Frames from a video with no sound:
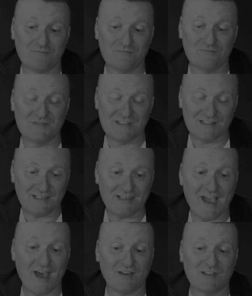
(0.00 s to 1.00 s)
sit
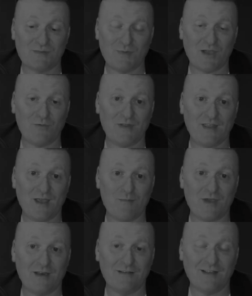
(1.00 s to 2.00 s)
down and speak with him,
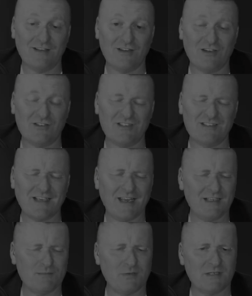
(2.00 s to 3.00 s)
and you know, just get
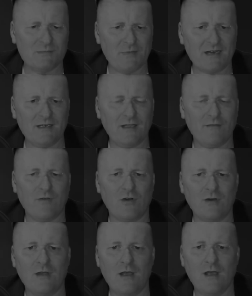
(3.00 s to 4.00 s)
his perspective
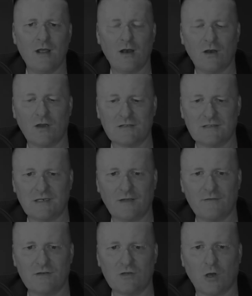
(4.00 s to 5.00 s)
on lots of
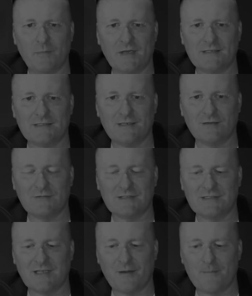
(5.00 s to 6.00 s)
different topics, and it
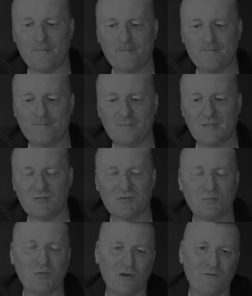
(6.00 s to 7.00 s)
was a
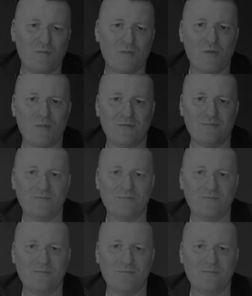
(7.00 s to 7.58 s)
beautiful moment.